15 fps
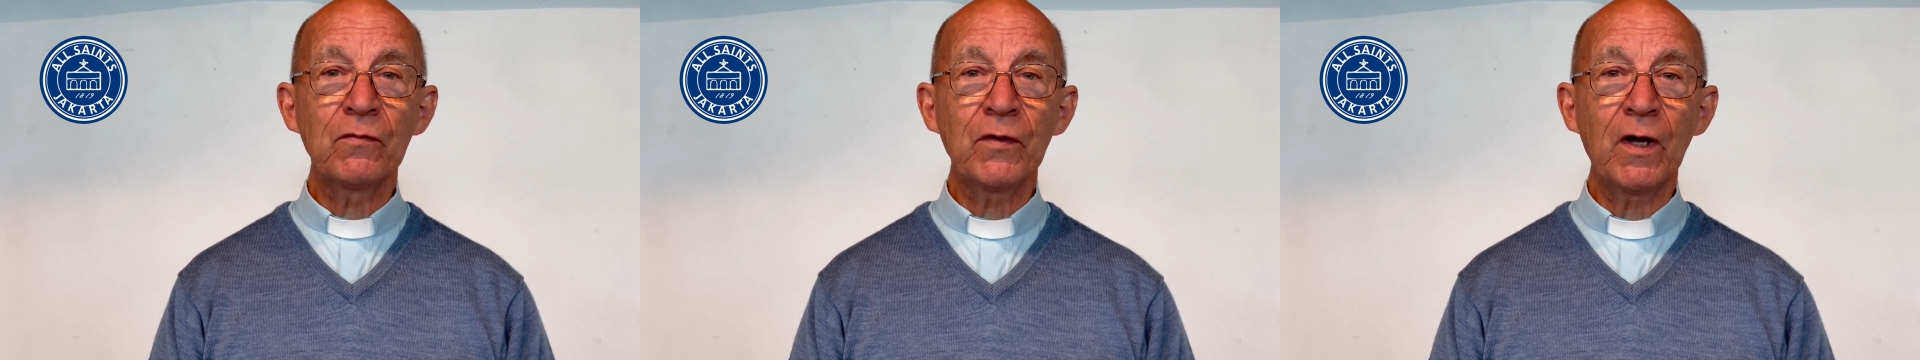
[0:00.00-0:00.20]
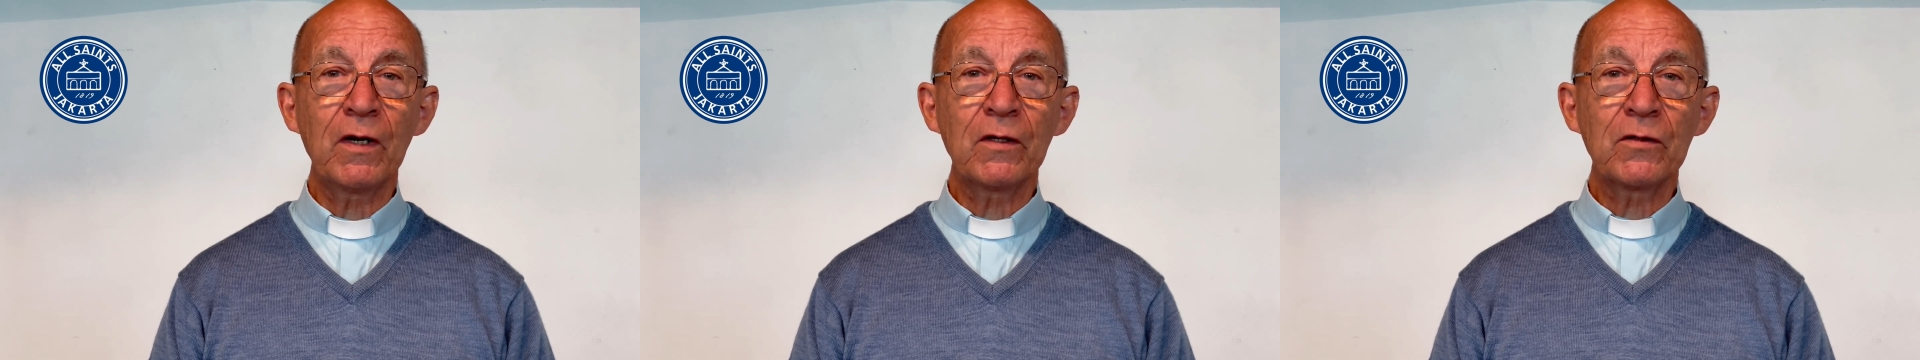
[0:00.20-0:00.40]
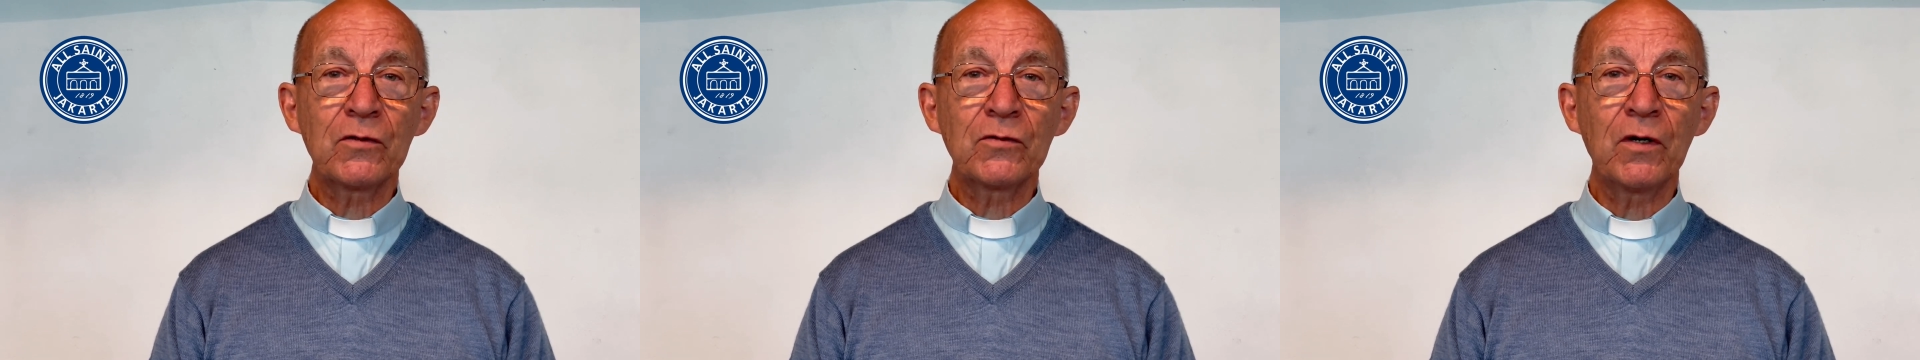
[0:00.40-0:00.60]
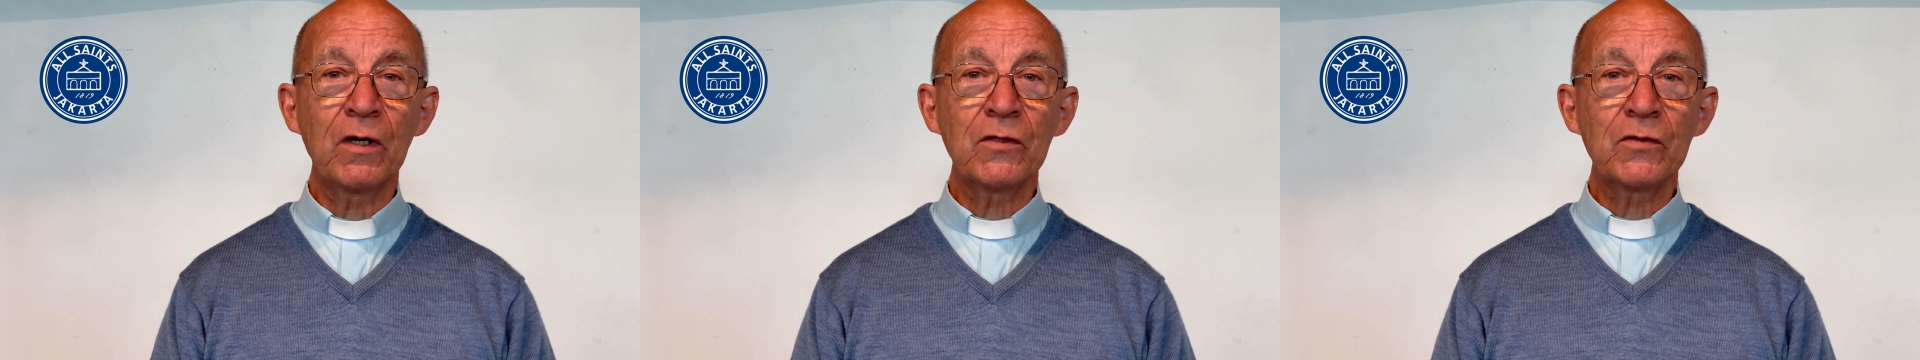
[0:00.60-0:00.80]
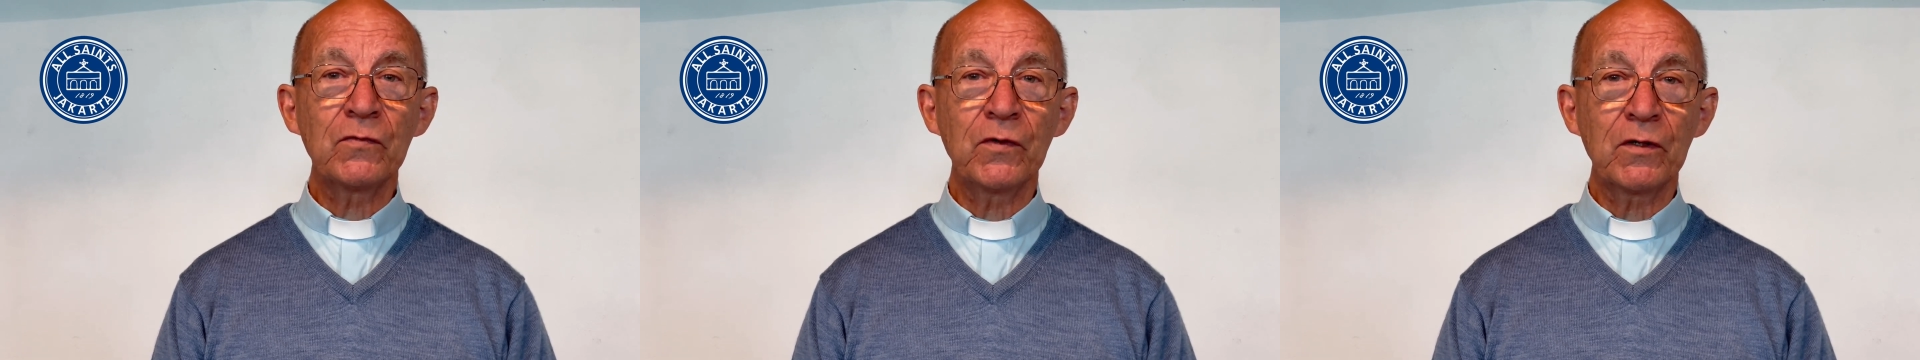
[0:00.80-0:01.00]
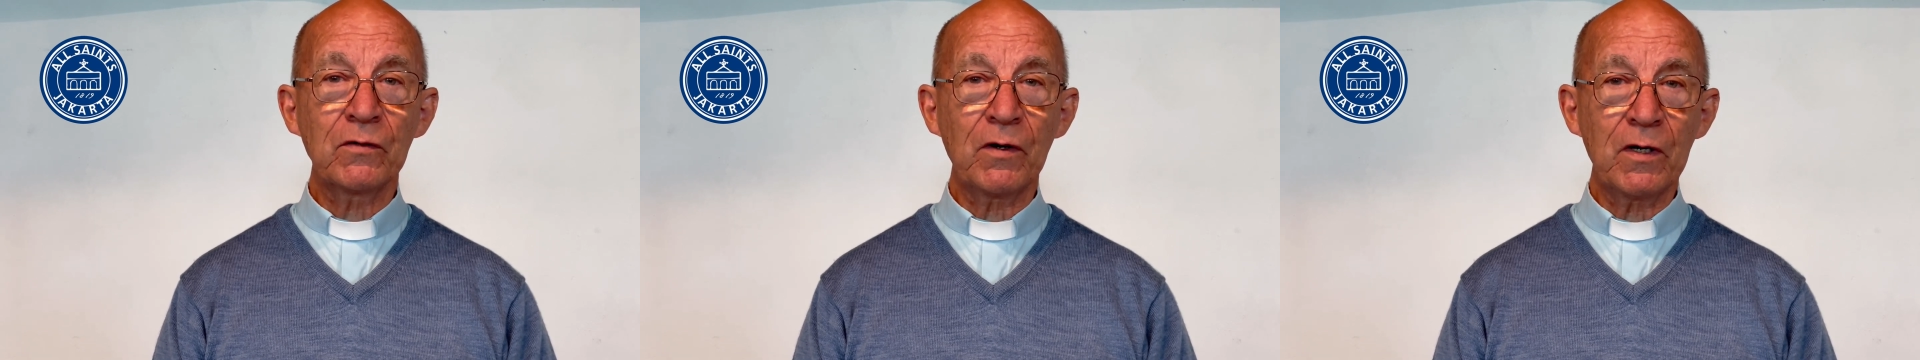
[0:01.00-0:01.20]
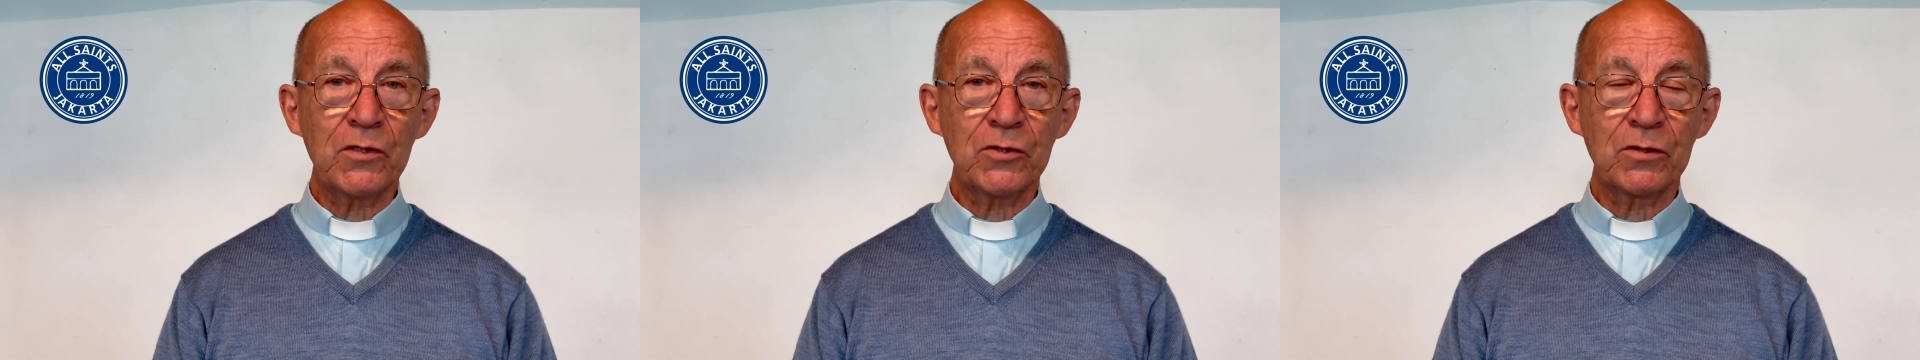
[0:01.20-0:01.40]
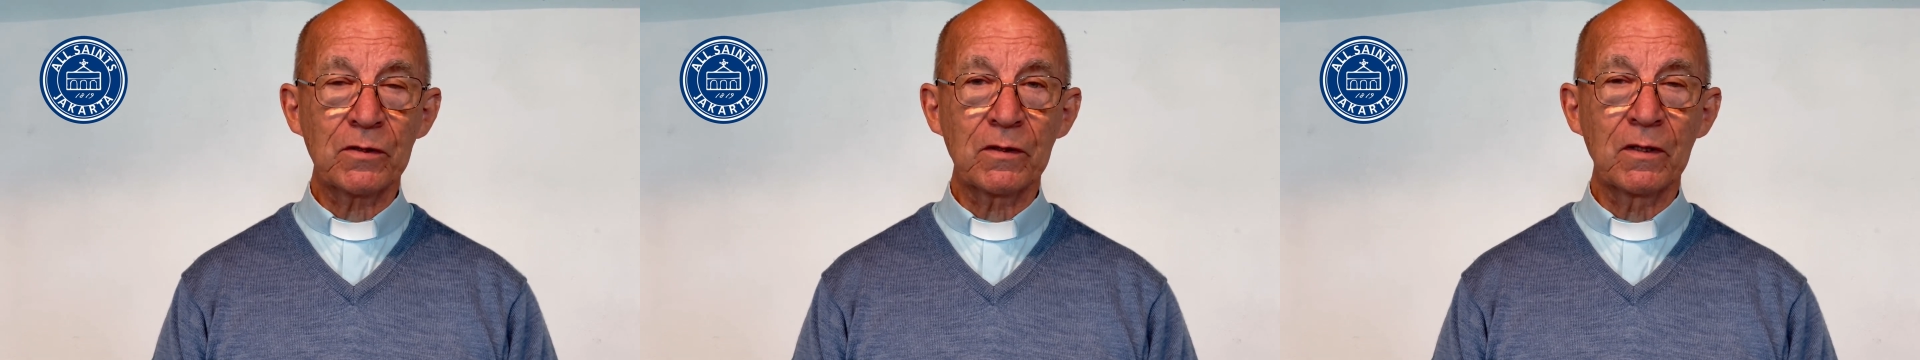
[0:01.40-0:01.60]
that at the
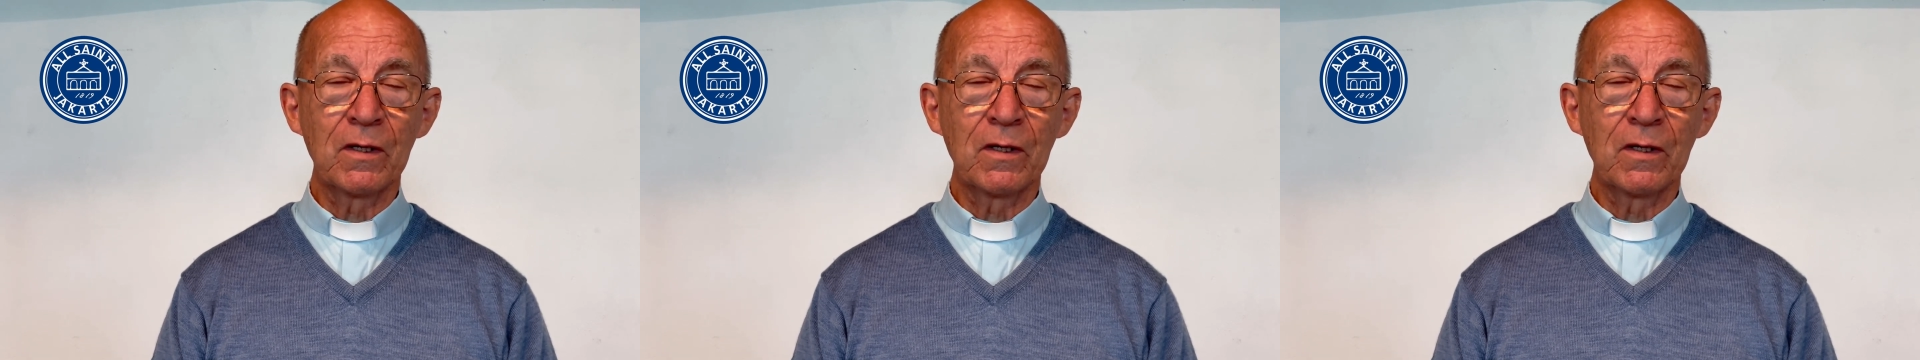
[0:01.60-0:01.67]
Transfiguration,